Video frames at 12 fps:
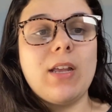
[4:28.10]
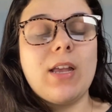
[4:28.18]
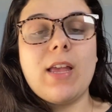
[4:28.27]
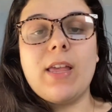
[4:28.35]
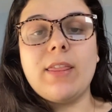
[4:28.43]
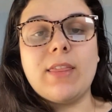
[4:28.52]

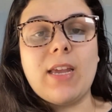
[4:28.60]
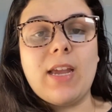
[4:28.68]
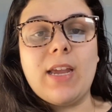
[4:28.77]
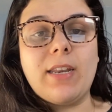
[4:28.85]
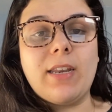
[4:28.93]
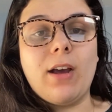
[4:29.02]
And
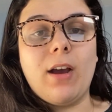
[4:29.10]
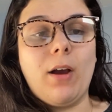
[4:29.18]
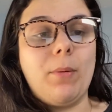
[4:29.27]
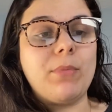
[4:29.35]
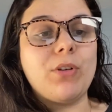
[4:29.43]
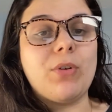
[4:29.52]
then
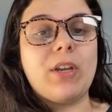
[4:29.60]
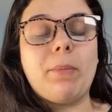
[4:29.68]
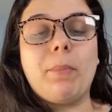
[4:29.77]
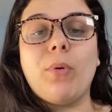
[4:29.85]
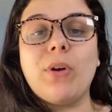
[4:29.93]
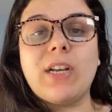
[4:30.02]
you
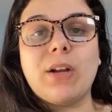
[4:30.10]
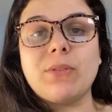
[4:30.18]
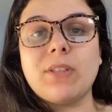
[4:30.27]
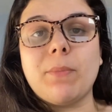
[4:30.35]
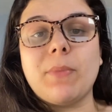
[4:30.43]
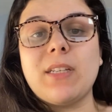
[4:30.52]
can point out
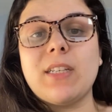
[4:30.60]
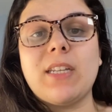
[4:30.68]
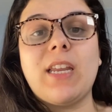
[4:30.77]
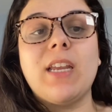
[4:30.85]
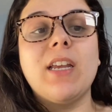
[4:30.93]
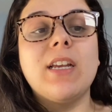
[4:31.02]
something that
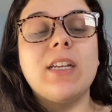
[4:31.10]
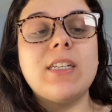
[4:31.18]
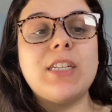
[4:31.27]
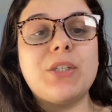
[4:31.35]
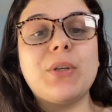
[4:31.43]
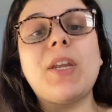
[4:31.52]
they
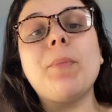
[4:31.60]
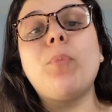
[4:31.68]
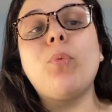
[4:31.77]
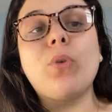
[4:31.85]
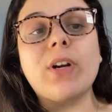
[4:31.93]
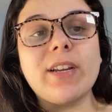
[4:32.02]
need to
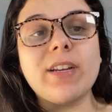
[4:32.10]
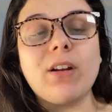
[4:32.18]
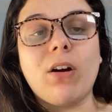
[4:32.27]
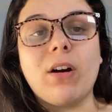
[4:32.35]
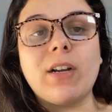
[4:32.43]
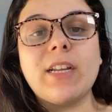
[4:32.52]
keep working
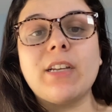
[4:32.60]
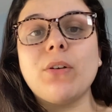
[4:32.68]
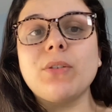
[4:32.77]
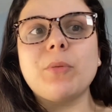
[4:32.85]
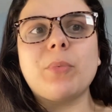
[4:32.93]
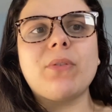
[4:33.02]
on and
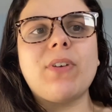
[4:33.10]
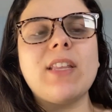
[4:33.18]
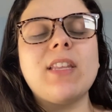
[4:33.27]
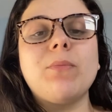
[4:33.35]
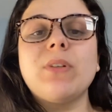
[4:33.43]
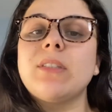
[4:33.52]
also
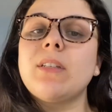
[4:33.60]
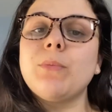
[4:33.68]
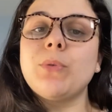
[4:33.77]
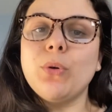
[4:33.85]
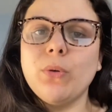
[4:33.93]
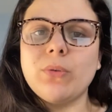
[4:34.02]
provide them with
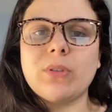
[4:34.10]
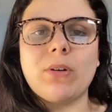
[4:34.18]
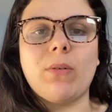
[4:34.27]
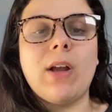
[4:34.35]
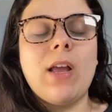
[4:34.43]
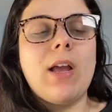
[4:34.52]
some tools.
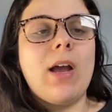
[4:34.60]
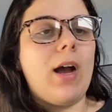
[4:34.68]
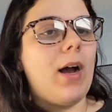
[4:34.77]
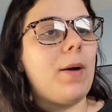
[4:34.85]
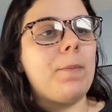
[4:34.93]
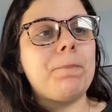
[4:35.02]
So
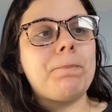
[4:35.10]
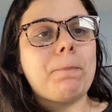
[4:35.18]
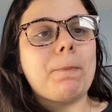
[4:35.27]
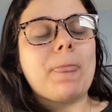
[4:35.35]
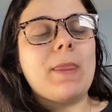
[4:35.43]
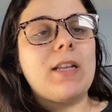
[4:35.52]

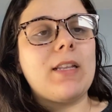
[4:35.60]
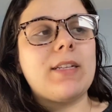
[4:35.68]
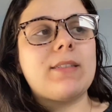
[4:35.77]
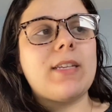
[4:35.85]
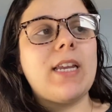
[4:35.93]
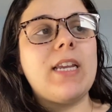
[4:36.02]

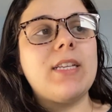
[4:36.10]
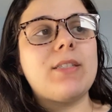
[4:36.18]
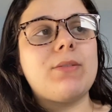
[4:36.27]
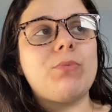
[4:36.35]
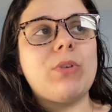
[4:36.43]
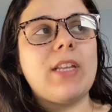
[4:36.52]
let's say
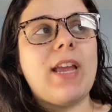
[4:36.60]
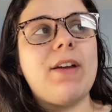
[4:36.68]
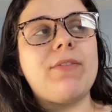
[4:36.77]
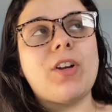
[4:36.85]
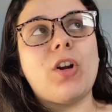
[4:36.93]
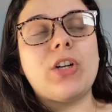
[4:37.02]
he's really
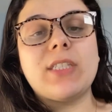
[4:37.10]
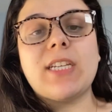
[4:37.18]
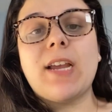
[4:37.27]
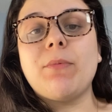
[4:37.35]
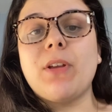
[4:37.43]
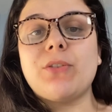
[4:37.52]
having a hard
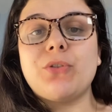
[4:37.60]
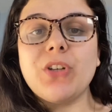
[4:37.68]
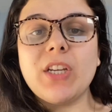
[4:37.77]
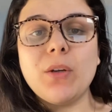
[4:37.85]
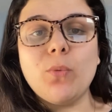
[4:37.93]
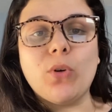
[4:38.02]
time with
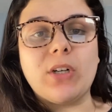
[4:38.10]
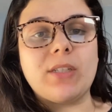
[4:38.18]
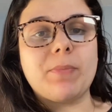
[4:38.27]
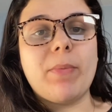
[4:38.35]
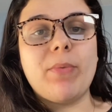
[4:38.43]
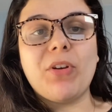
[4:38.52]
tricky
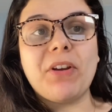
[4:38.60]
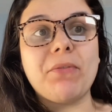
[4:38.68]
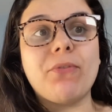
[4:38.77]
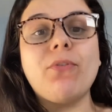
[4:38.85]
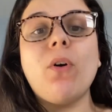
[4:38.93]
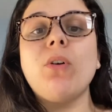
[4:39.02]
words. Maybe we can
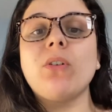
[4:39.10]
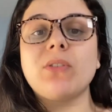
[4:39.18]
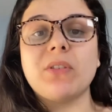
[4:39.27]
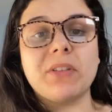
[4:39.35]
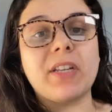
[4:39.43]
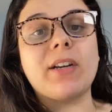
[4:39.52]

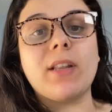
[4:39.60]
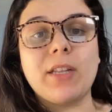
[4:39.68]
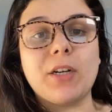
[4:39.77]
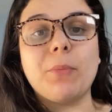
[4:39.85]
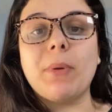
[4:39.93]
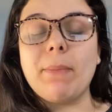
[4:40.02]
focus on that a
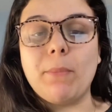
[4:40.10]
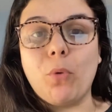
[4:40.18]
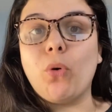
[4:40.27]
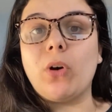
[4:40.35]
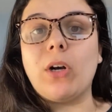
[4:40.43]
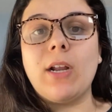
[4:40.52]
little bit
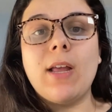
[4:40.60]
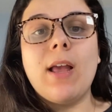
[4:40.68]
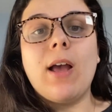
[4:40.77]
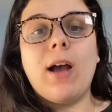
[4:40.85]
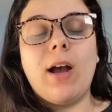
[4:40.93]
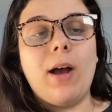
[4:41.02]
more.
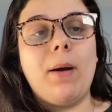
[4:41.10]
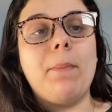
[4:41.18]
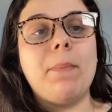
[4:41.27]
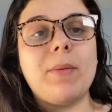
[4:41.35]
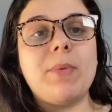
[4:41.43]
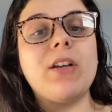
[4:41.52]

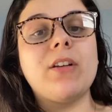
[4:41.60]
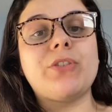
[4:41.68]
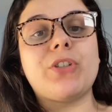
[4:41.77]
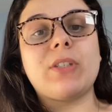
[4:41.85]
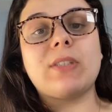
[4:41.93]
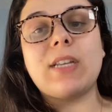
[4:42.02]
Maybe he
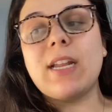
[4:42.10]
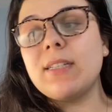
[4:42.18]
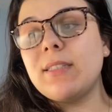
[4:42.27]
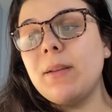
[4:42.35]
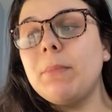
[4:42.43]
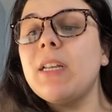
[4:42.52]

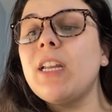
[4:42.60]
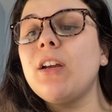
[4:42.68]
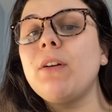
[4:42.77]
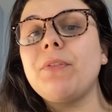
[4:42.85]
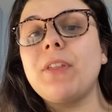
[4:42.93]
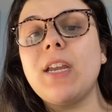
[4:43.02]
understands the meaning
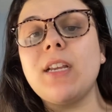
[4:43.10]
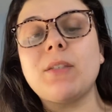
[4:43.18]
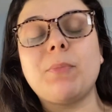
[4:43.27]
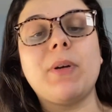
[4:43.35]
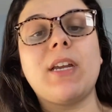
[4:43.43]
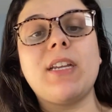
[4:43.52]
of
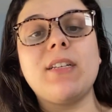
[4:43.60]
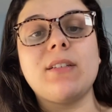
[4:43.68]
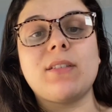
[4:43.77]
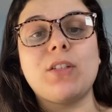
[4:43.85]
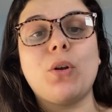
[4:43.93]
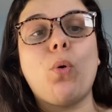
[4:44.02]
things, but he
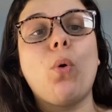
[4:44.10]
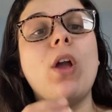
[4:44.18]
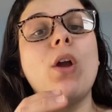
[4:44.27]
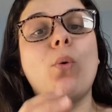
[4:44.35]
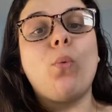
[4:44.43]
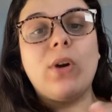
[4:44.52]
doesn't know
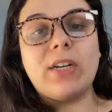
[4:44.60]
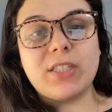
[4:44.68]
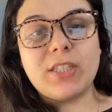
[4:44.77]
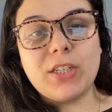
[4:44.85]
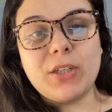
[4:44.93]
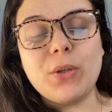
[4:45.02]
where
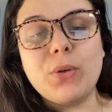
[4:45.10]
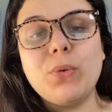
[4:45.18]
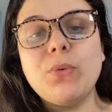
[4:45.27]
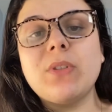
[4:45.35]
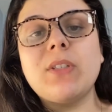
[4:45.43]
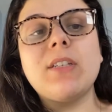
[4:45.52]
to
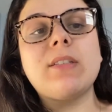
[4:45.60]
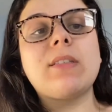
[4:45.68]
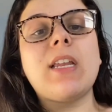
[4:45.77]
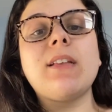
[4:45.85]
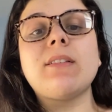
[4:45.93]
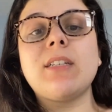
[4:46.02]
use these
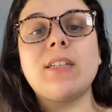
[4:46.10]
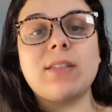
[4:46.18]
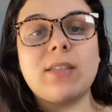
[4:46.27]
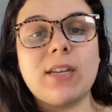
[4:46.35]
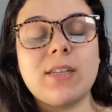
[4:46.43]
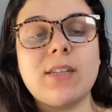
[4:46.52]
things in a
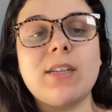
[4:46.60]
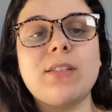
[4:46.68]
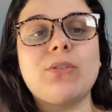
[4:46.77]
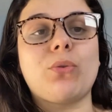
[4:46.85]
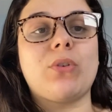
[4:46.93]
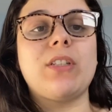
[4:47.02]

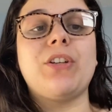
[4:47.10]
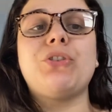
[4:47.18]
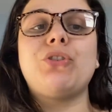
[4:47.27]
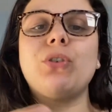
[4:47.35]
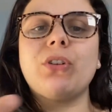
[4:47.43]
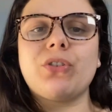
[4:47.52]
sentence or the
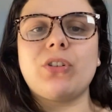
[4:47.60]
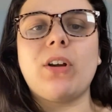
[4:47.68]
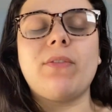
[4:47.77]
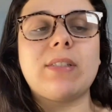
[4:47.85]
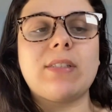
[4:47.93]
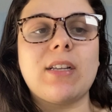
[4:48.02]
structure
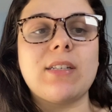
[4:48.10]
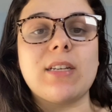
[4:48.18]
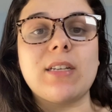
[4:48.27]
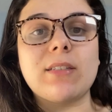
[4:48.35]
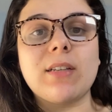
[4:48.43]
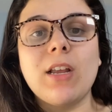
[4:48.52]
of a
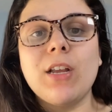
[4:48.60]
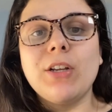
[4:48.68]
sentence.